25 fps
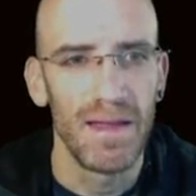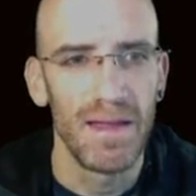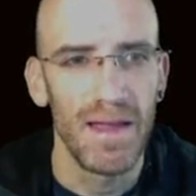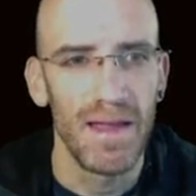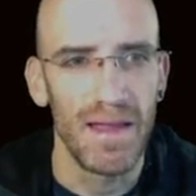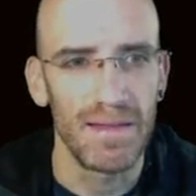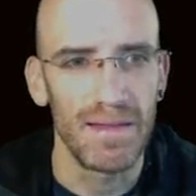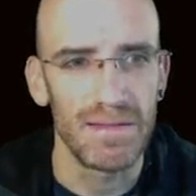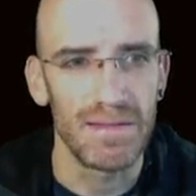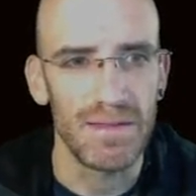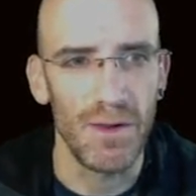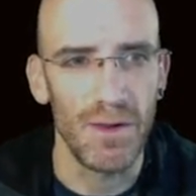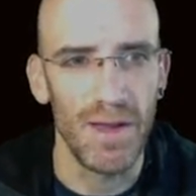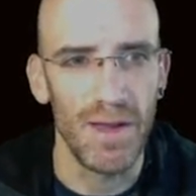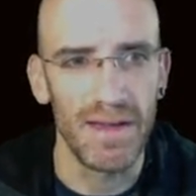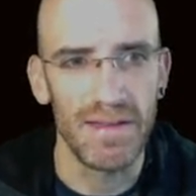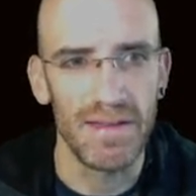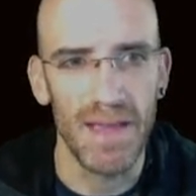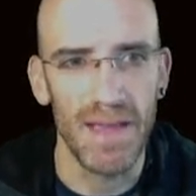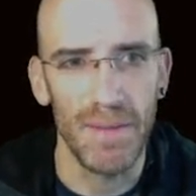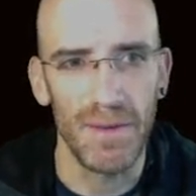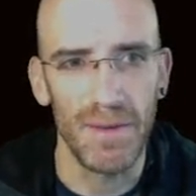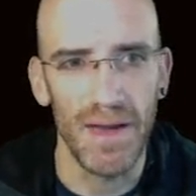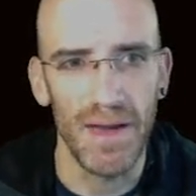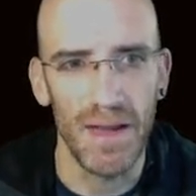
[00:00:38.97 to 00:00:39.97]
And so
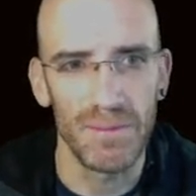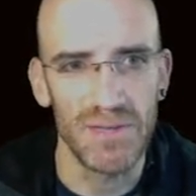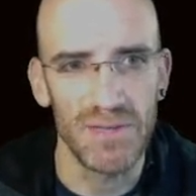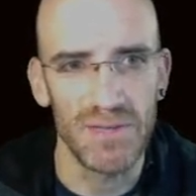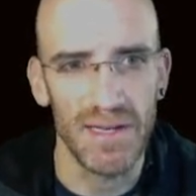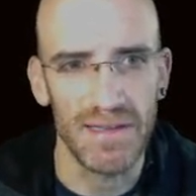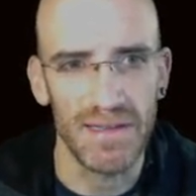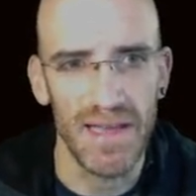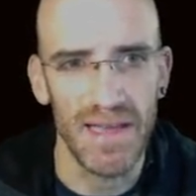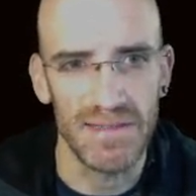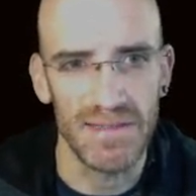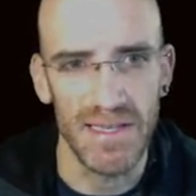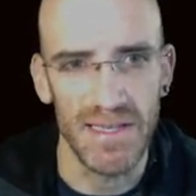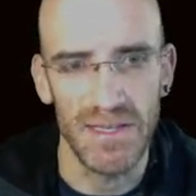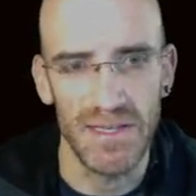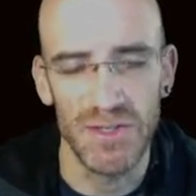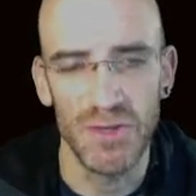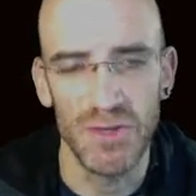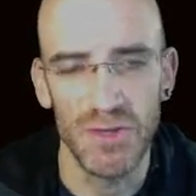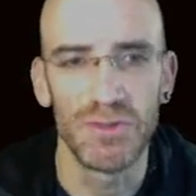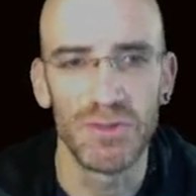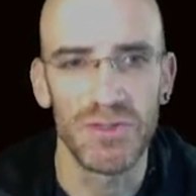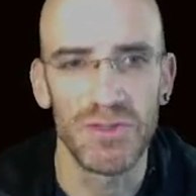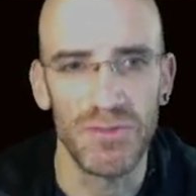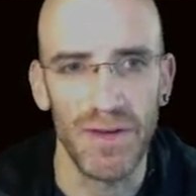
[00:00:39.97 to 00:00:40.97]
anytime an object has a
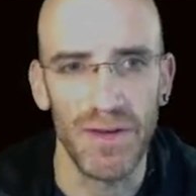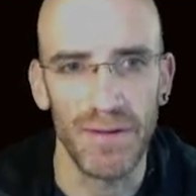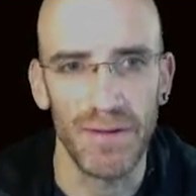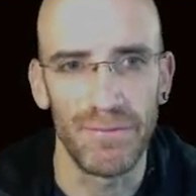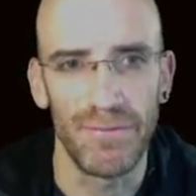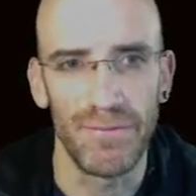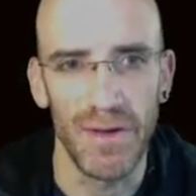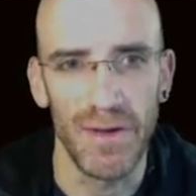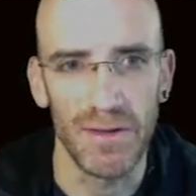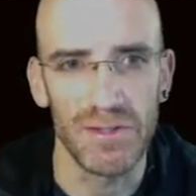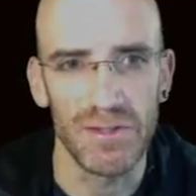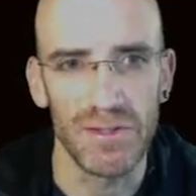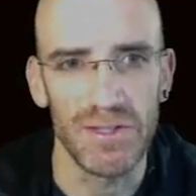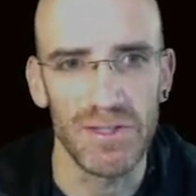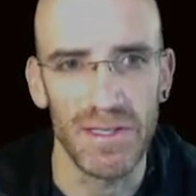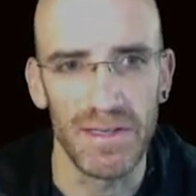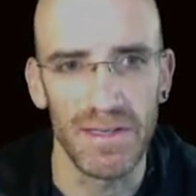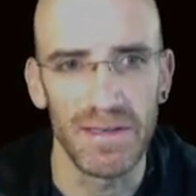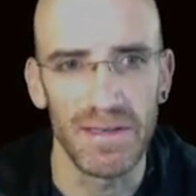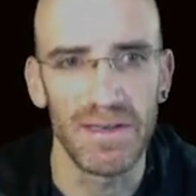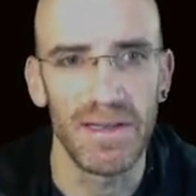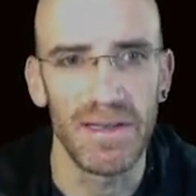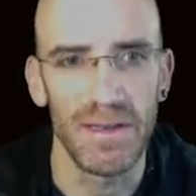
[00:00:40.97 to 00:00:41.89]
toString function,